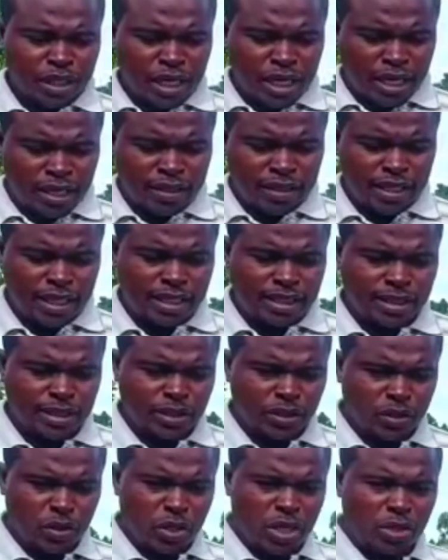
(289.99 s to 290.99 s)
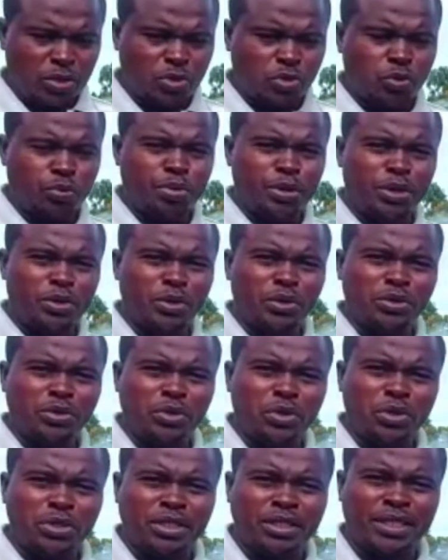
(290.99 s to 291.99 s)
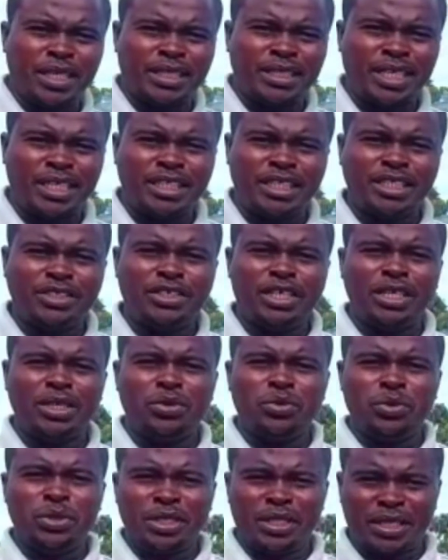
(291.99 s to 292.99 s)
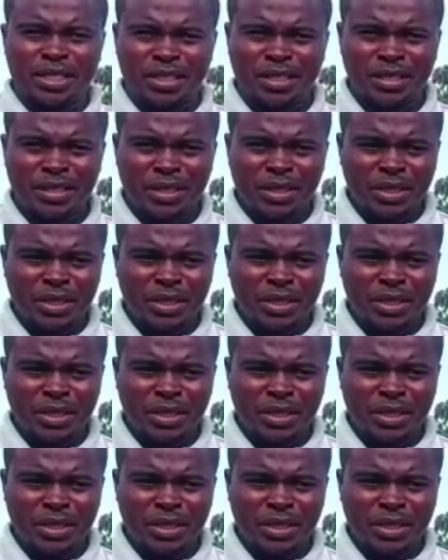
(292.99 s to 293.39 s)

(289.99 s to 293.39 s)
Others know how to pick on goats that are generally weak.